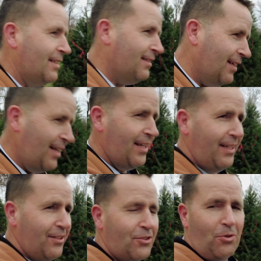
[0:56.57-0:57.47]

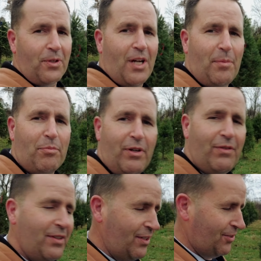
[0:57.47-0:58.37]
They sold a couple
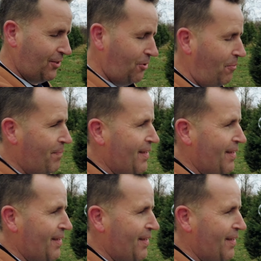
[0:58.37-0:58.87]
pre-release, so